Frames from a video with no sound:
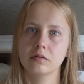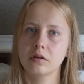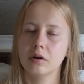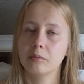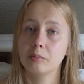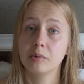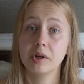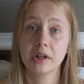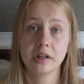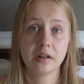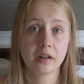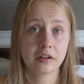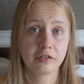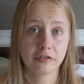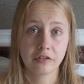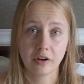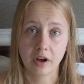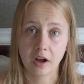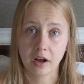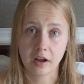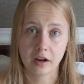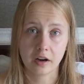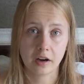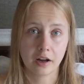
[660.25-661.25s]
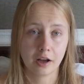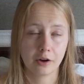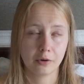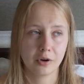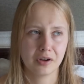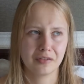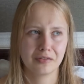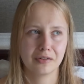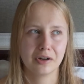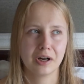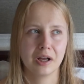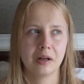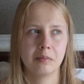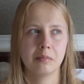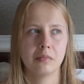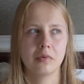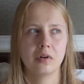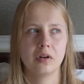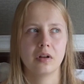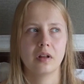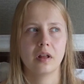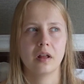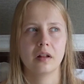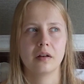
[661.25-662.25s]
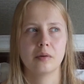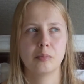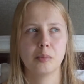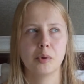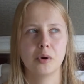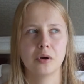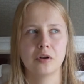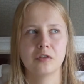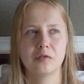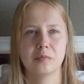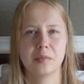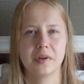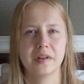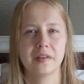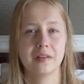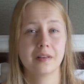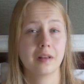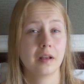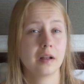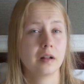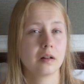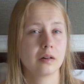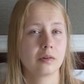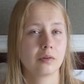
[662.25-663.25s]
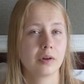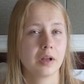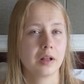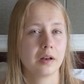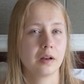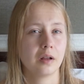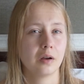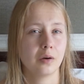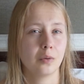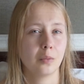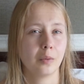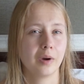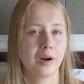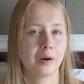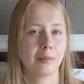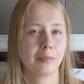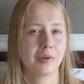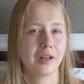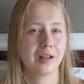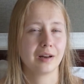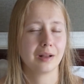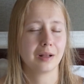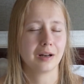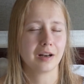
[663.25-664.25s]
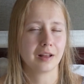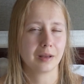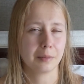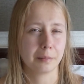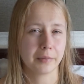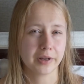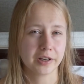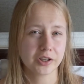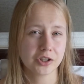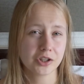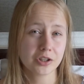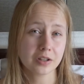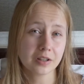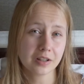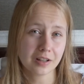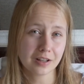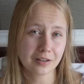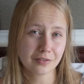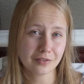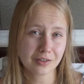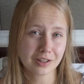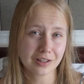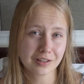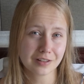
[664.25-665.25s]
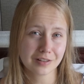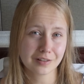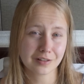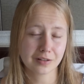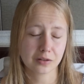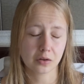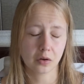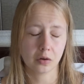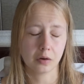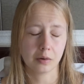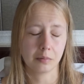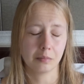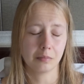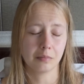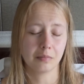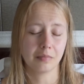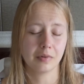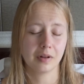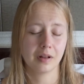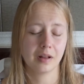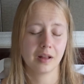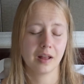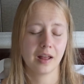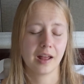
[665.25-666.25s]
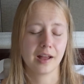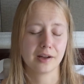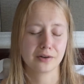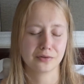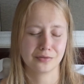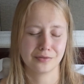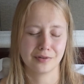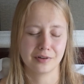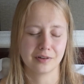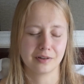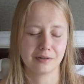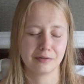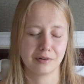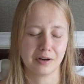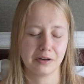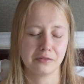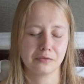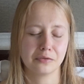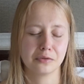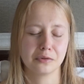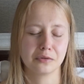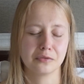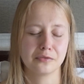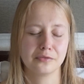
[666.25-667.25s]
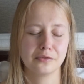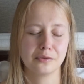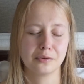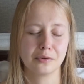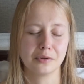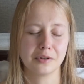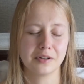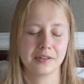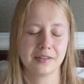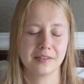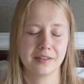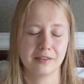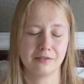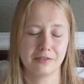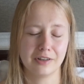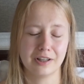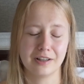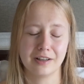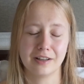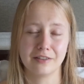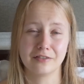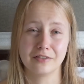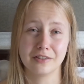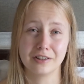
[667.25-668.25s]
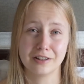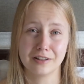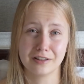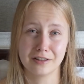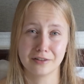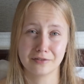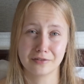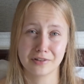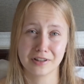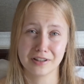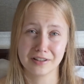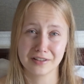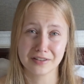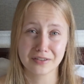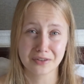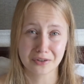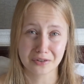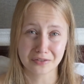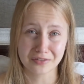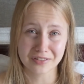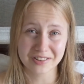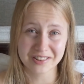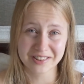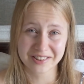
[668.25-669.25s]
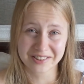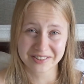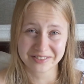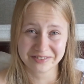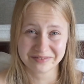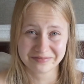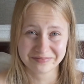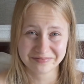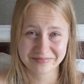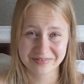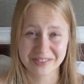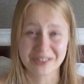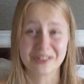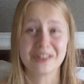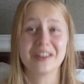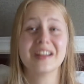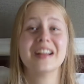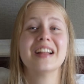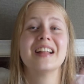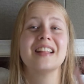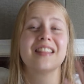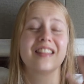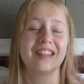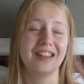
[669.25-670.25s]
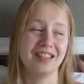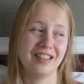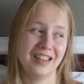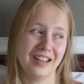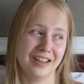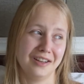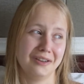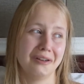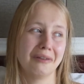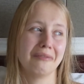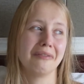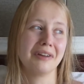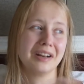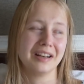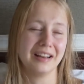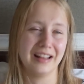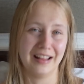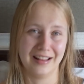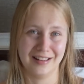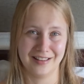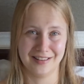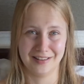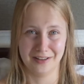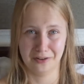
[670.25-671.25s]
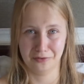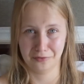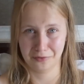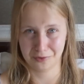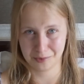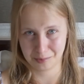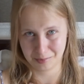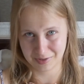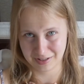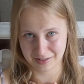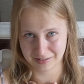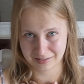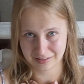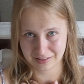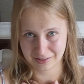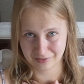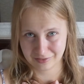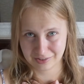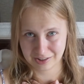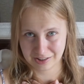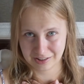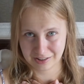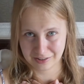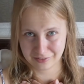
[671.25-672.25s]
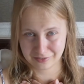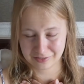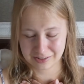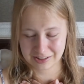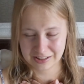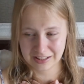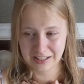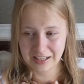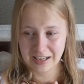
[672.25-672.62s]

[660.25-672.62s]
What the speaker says: completely fine. However, I'm at a point of my cycle right now where I'm getting like munchy in the evening, so I'm extra grateful for 7-Eleven delivery service or that they go and get stuff for me at 7-Eleven.